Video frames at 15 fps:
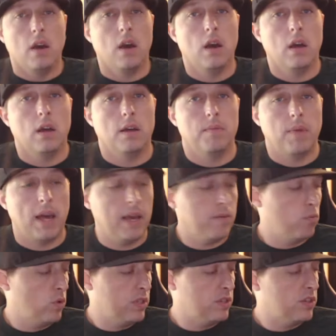I
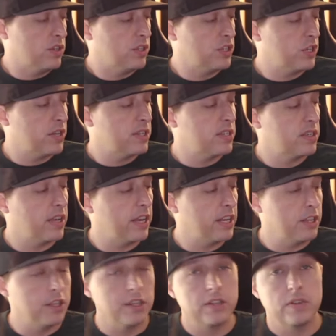would suggest
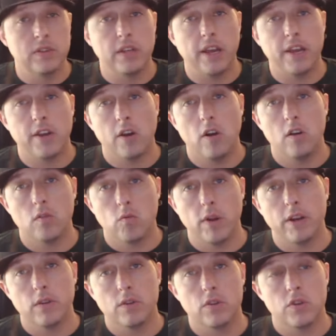skating this deck on
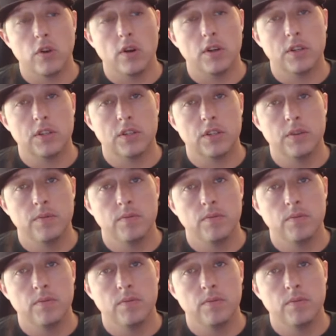regular trucks.